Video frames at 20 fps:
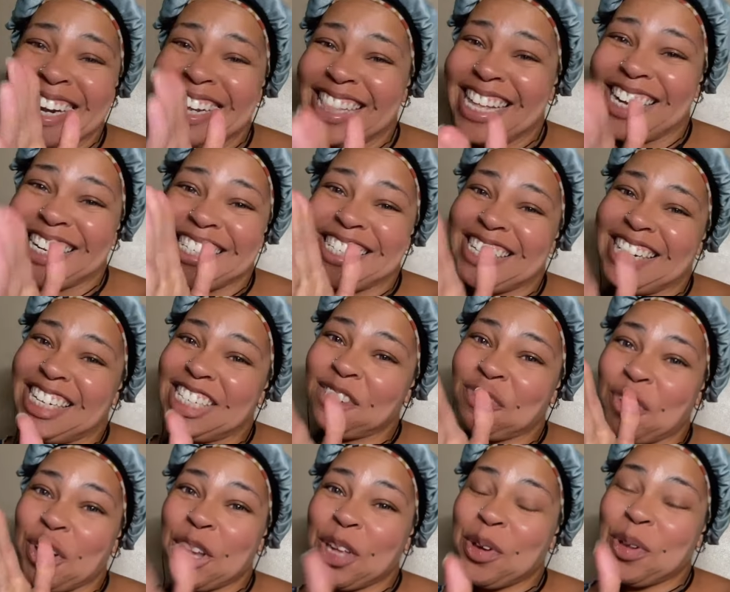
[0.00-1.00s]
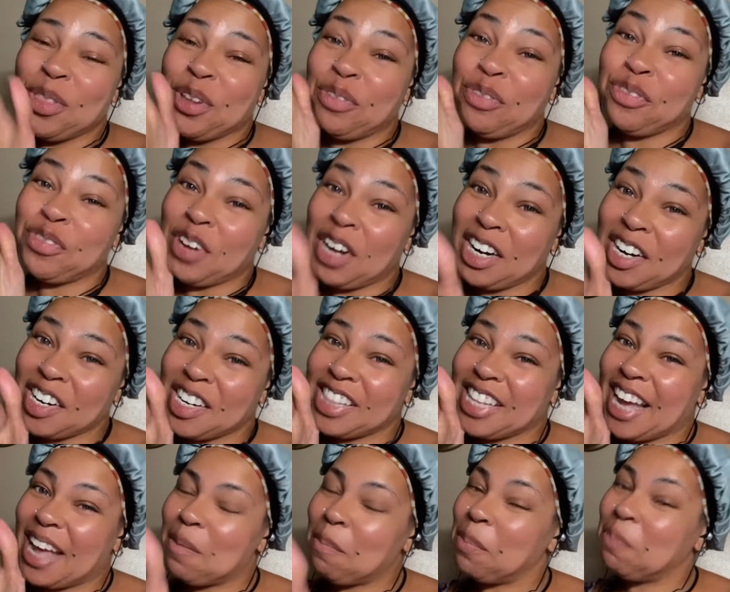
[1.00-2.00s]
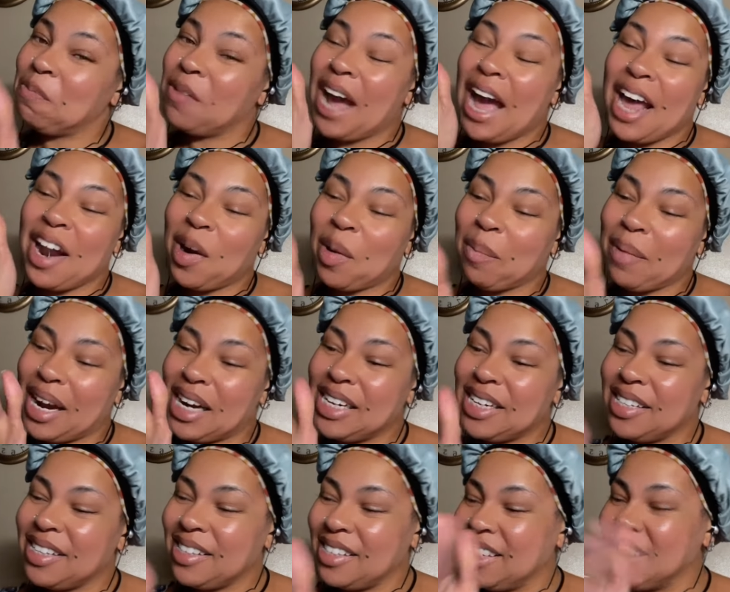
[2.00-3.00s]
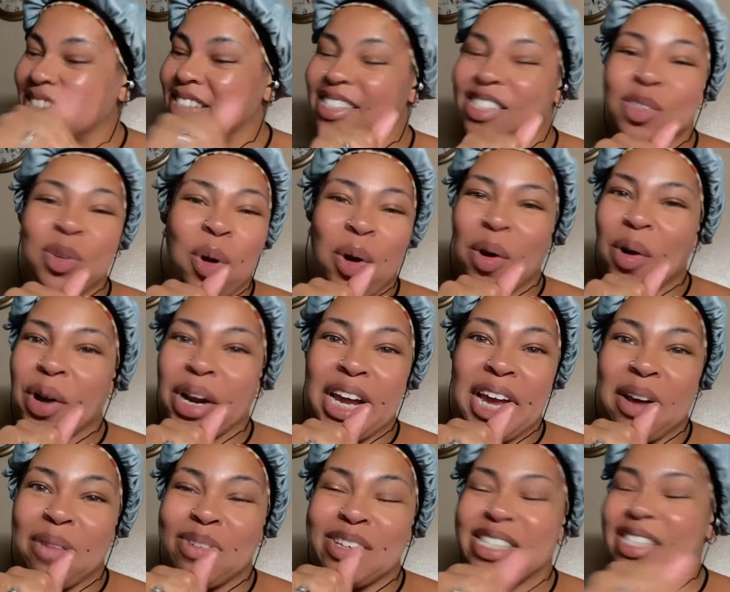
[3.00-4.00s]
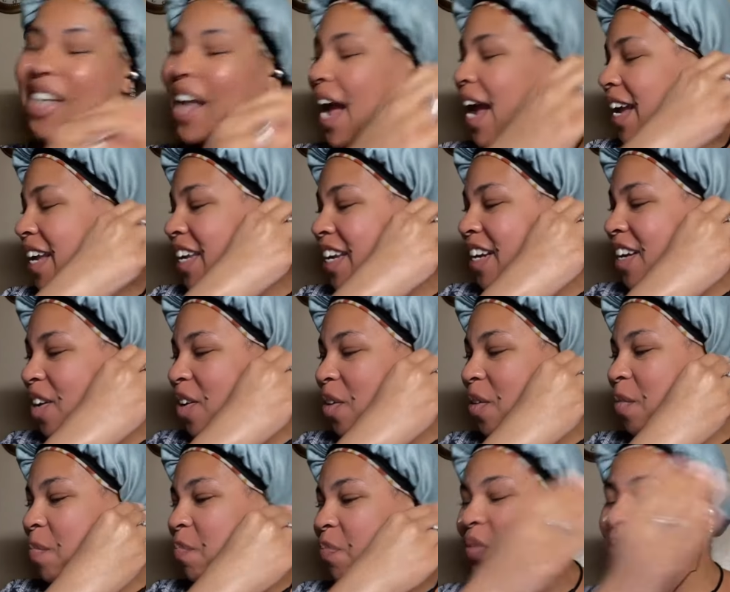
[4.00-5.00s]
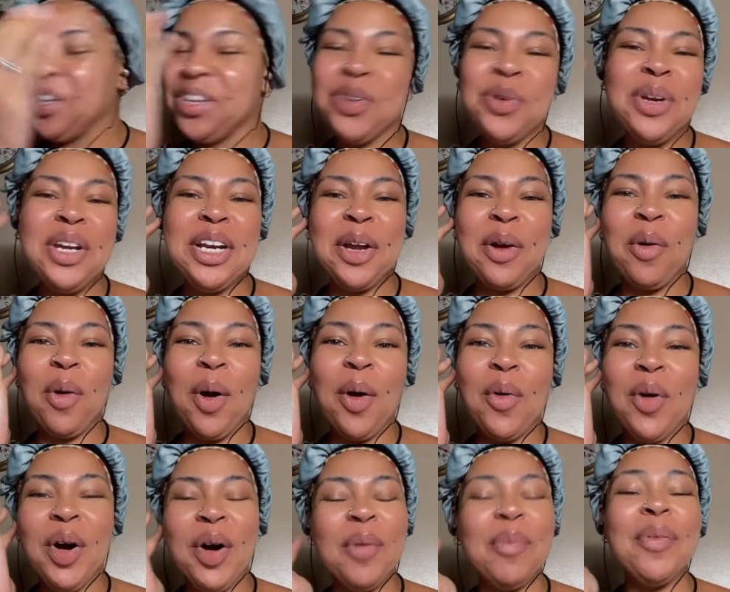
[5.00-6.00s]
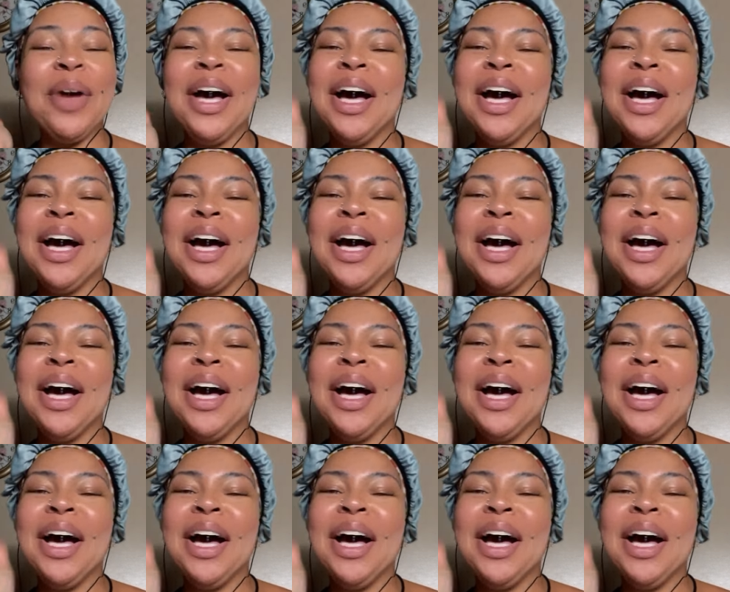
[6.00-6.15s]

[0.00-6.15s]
did that just for you, the fucker that got on my story and was like, you know, you need to grow up.